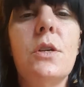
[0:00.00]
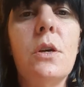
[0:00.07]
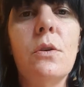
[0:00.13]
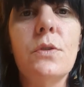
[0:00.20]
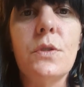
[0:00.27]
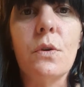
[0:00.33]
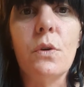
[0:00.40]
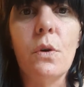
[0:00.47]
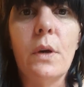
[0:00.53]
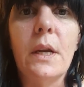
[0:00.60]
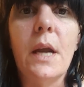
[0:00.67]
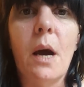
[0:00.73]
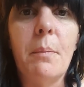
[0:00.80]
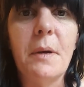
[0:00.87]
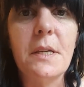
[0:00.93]
to you so you
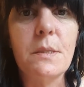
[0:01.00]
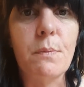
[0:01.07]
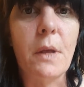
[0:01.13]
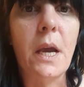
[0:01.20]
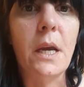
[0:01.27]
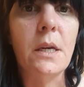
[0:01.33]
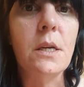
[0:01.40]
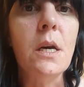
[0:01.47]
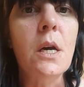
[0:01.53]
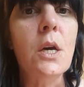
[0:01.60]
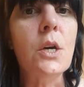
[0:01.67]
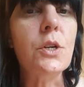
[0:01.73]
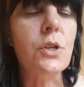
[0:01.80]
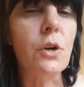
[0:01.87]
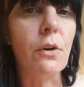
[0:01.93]
can help explain
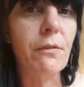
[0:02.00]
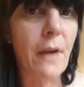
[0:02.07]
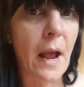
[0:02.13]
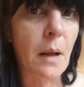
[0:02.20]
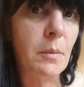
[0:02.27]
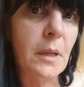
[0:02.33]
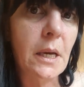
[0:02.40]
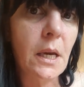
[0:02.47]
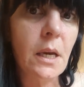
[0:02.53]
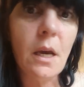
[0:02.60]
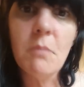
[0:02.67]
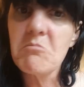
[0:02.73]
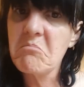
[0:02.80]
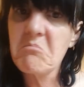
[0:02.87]
to your family